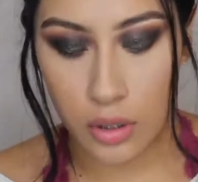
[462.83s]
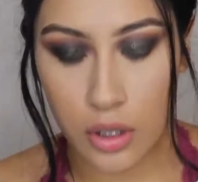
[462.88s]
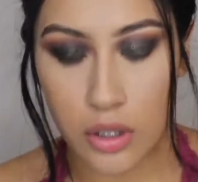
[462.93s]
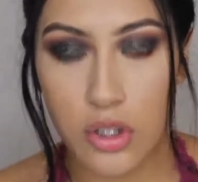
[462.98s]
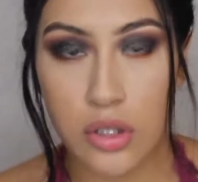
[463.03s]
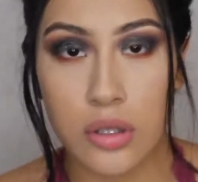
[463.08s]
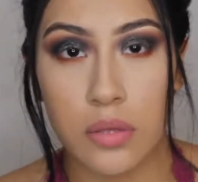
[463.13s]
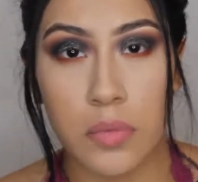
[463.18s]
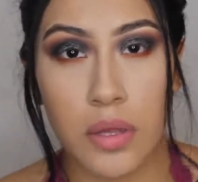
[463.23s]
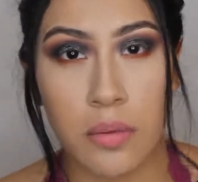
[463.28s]
And
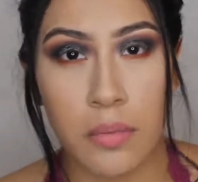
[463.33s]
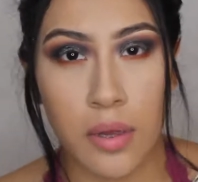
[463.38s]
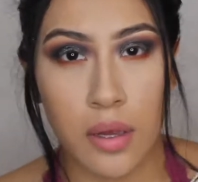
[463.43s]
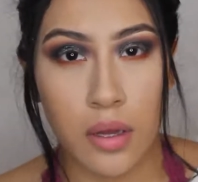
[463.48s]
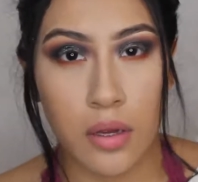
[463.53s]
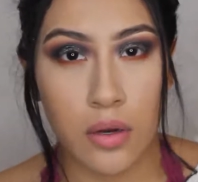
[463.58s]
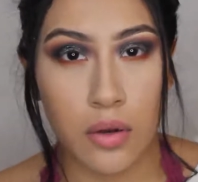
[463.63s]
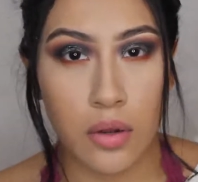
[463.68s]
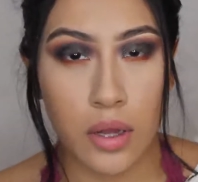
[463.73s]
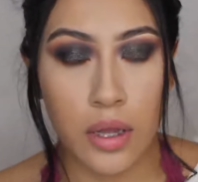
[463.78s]
just to make my
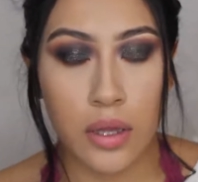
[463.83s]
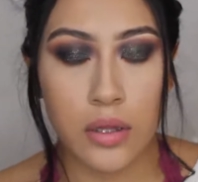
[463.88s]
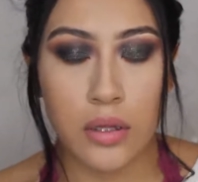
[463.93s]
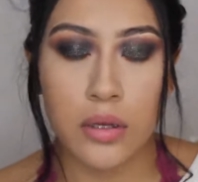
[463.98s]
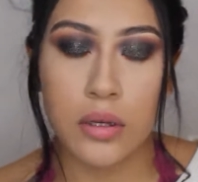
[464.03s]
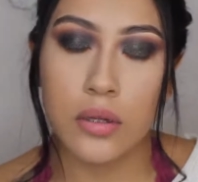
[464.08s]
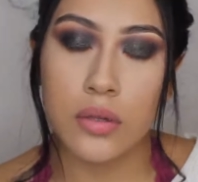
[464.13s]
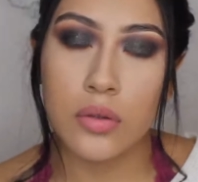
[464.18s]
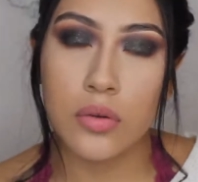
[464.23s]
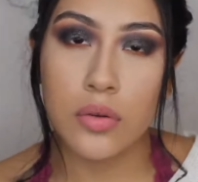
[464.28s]
under eye
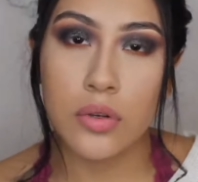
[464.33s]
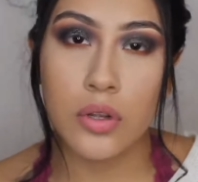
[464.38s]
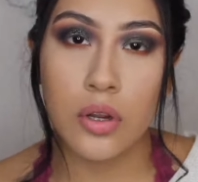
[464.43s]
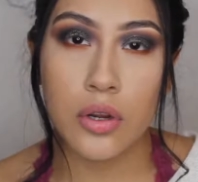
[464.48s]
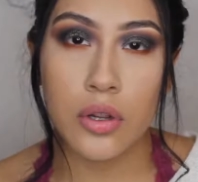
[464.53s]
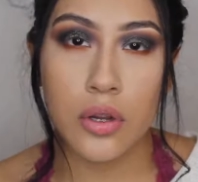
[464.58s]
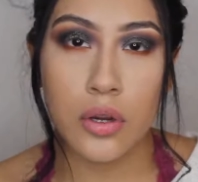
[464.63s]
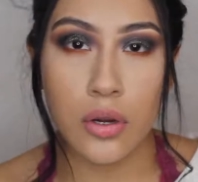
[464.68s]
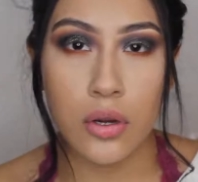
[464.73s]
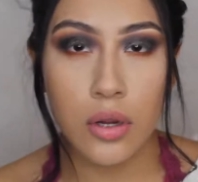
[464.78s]
look a little
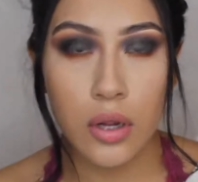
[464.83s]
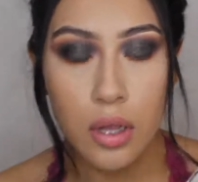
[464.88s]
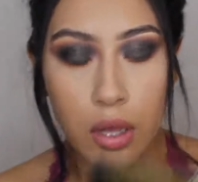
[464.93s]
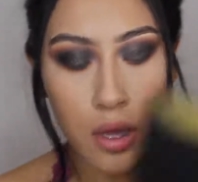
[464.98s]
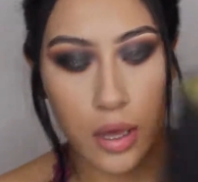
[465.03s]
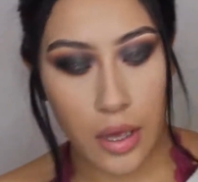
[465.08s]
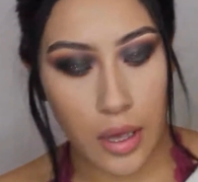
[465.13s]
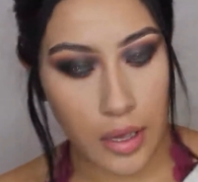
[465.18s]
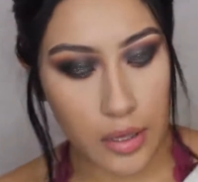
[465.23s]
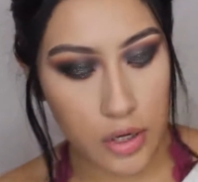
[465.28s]
darker,
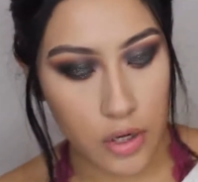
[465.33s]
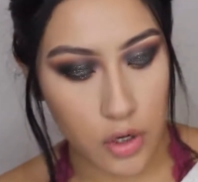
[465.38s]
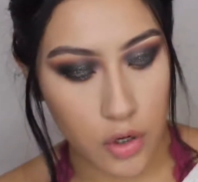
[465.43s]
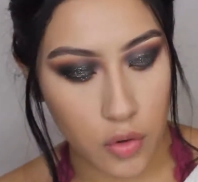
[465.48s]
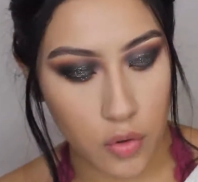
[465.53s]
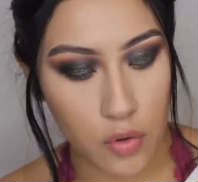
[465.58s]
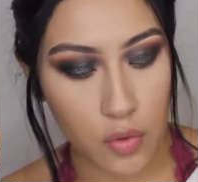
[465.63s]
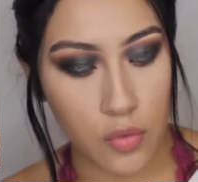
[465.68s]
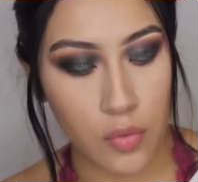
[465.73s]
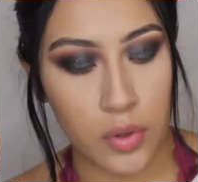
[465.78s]
I did
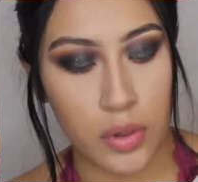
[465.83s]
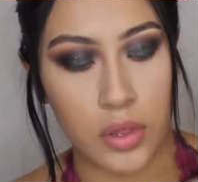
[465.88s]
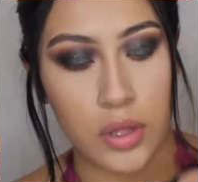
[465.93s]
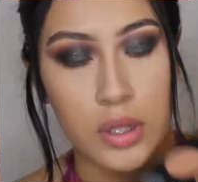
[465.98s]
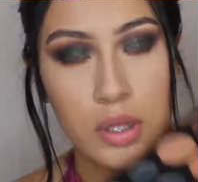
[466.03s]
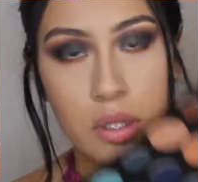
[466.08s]
go in with